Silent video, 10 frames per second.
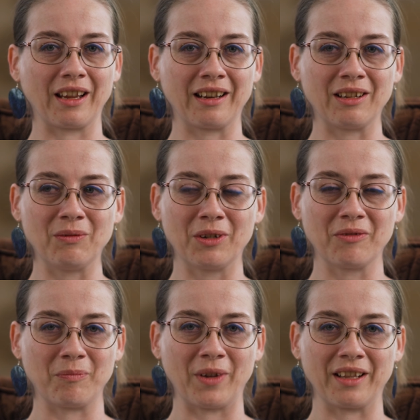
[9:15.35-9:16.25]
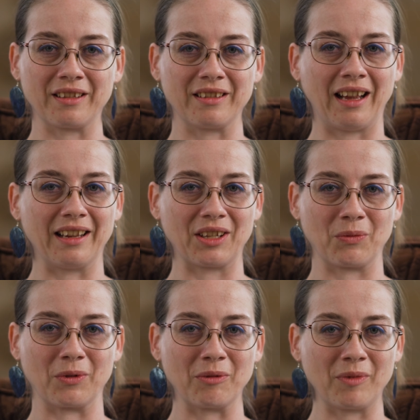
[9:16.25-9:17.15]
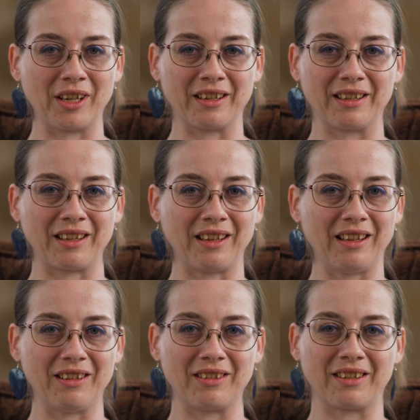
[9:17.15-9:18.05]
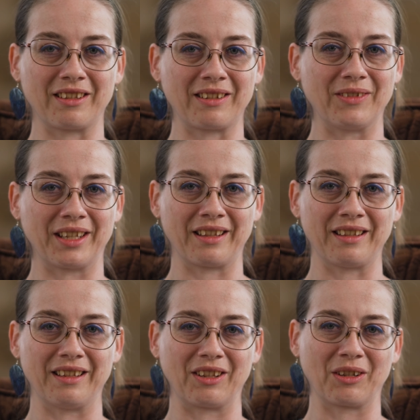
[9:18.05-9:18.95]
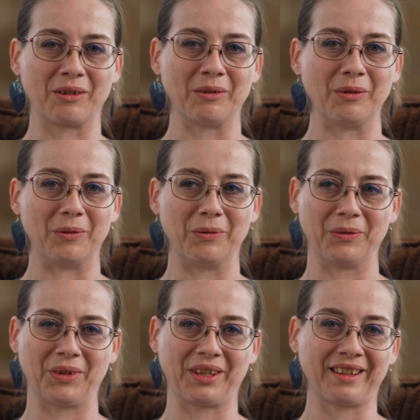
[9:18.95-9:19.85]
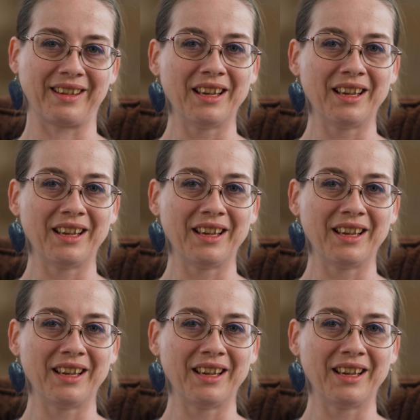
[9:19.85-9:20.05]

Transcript: and it would have been the last one because he was this close.